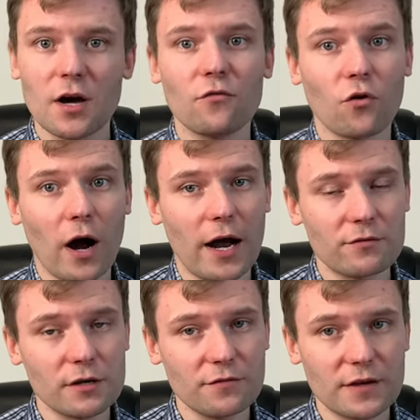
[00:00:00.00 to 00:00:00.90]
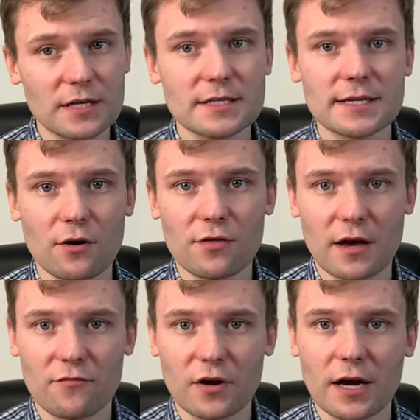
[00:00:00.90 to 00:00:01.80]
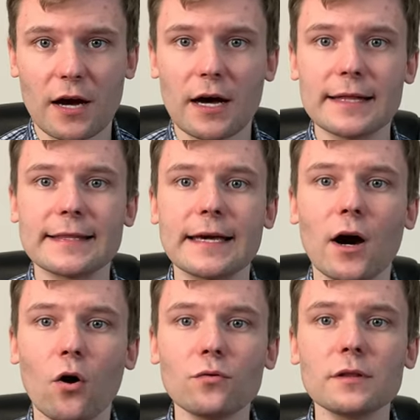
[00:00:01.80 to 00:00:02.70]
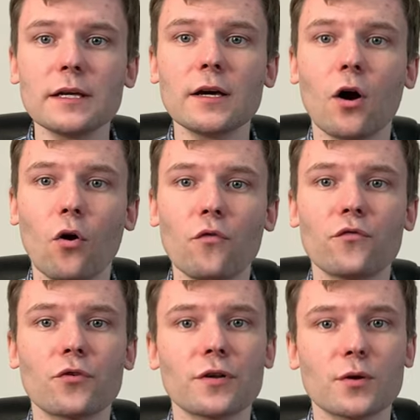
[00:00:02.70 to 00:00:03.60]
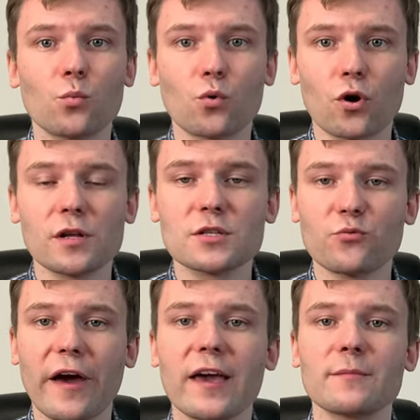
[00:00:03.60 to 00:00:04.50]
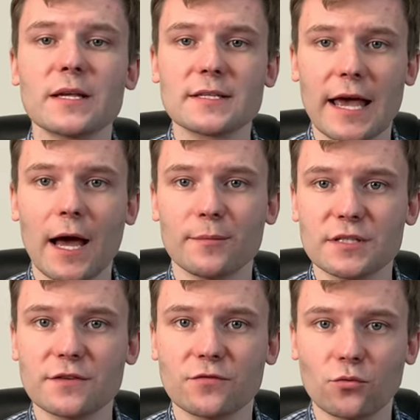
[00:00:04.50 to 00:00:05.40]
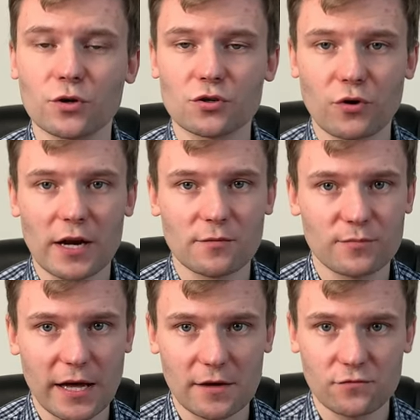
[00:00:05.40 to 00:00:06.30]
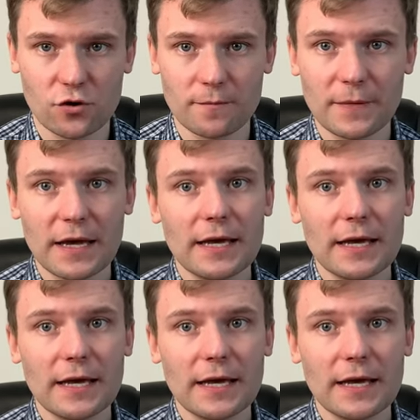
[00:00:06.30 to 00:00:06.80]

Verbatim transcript: For IronFX South Africa, they only offer the world's famous MT4 trading platform.